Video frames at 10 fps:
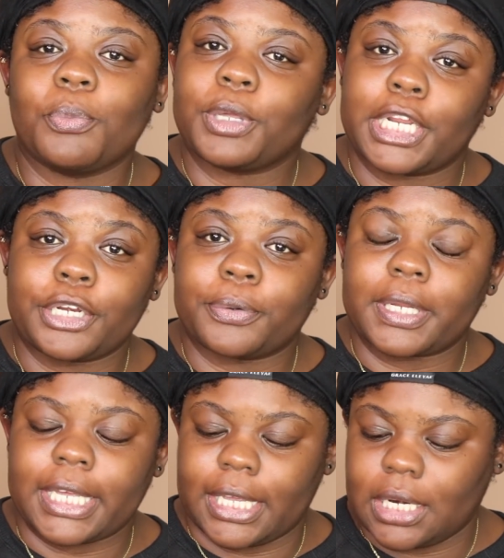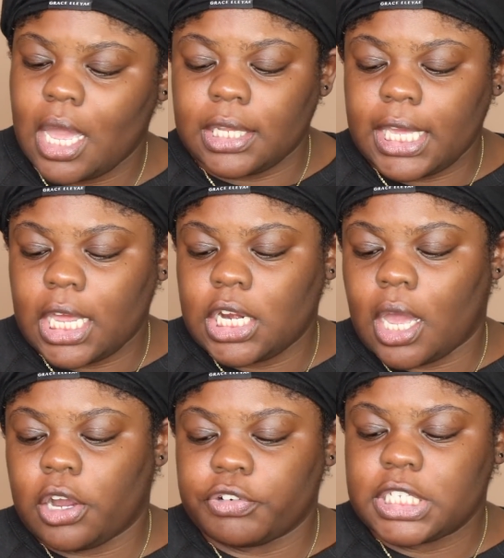we're not doing that. Finally, a
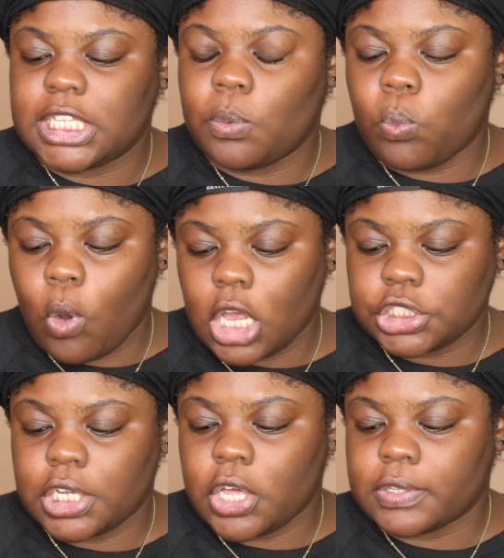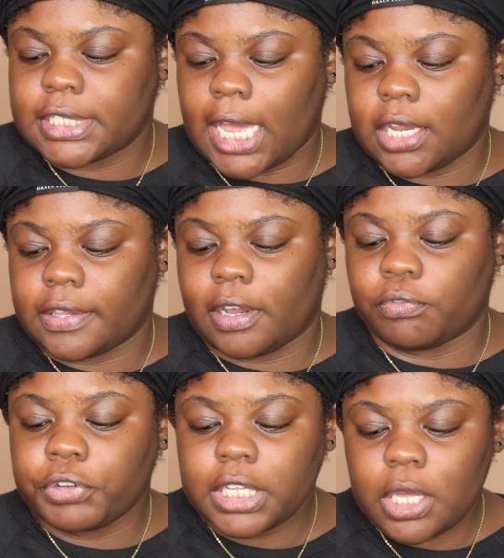non-greasy wash and go styler
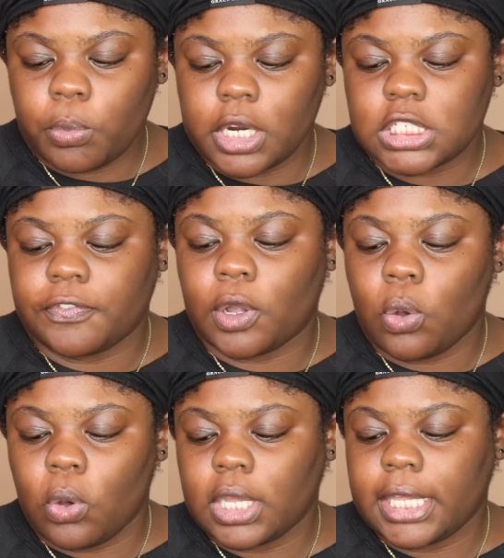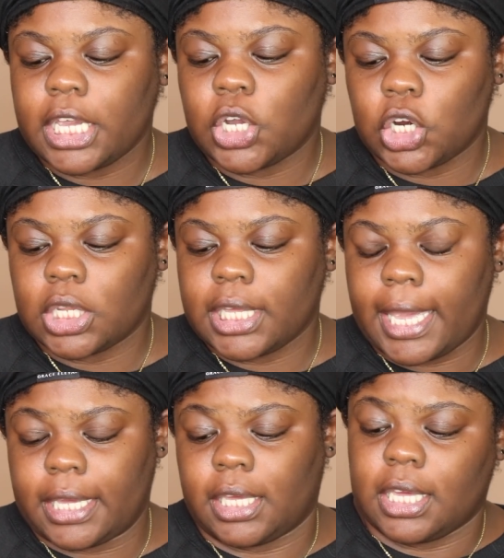that really works for coily,
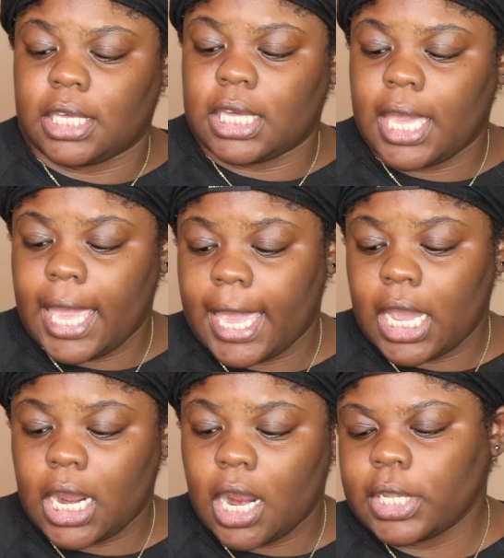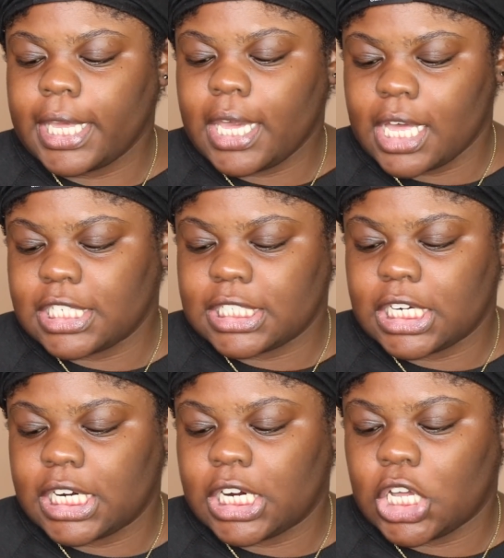curly, and kinky hair. Coily
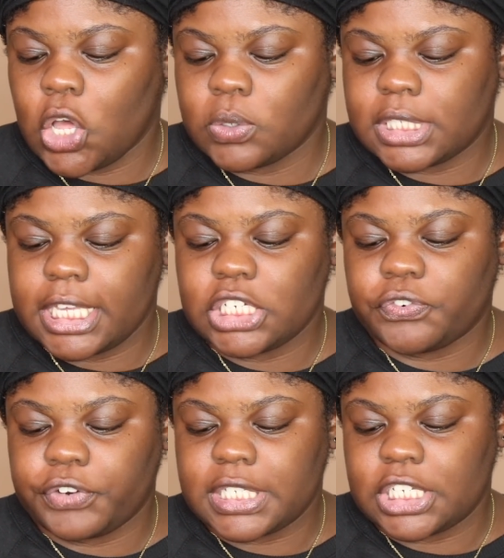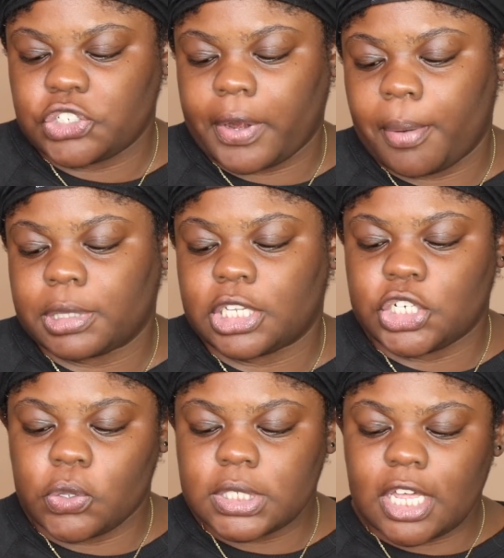Custard coats each frizzy strand with a
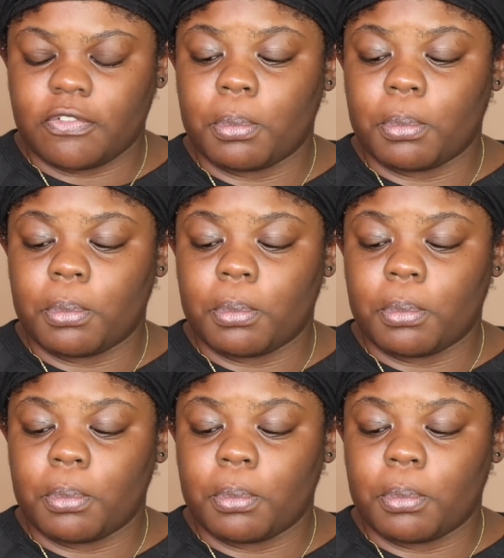dose of